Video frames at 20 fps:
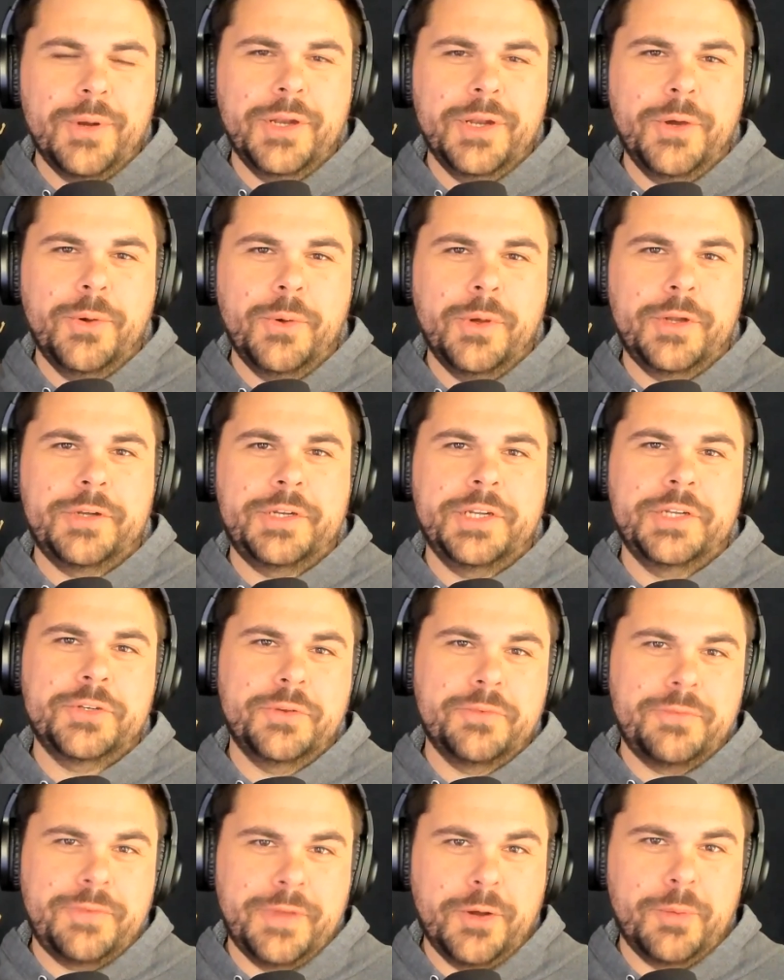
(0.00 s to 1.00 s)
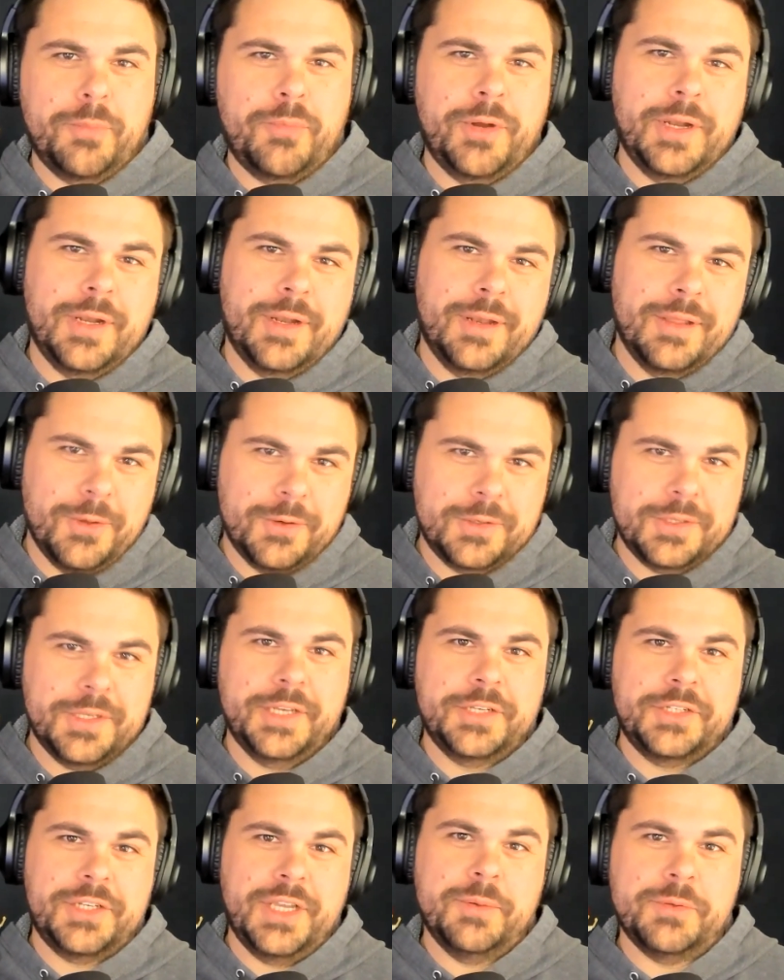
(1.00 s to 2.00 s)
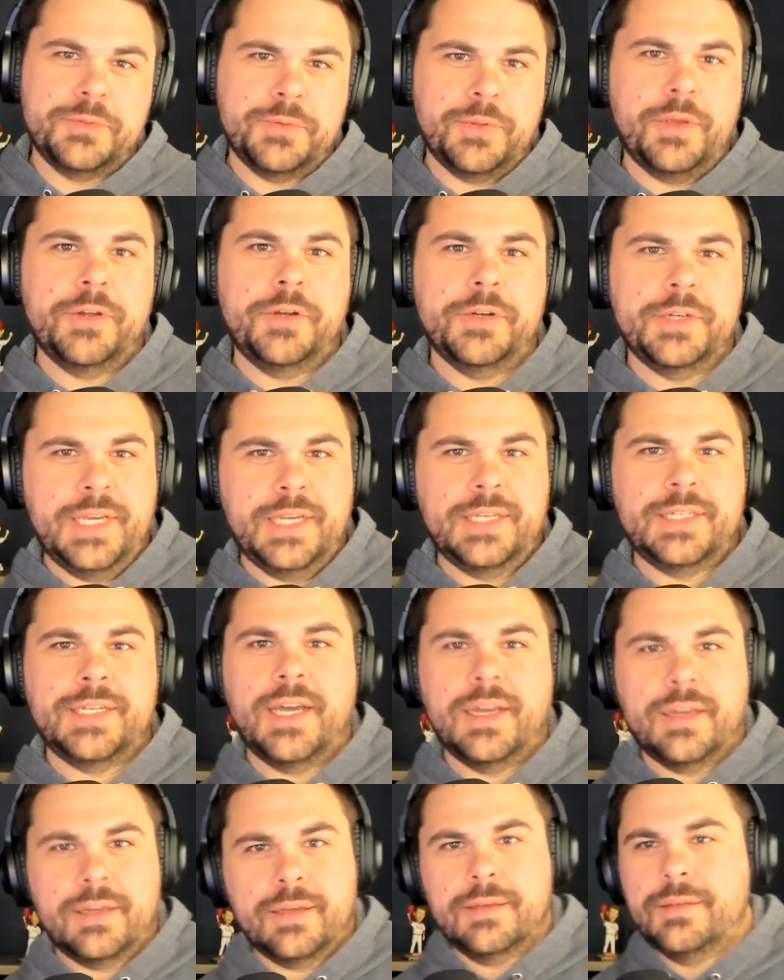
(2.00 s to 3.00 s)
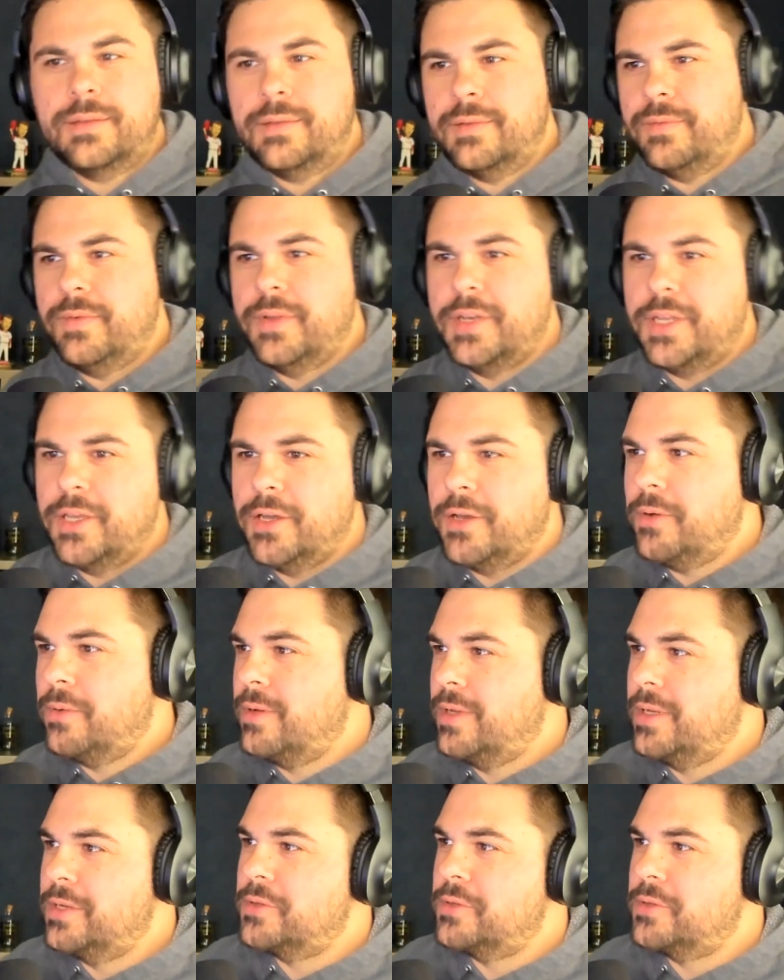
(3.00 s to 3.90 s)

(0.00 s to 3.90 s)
I want to know what your digital fingerprint looks like, James, with all your TikTok video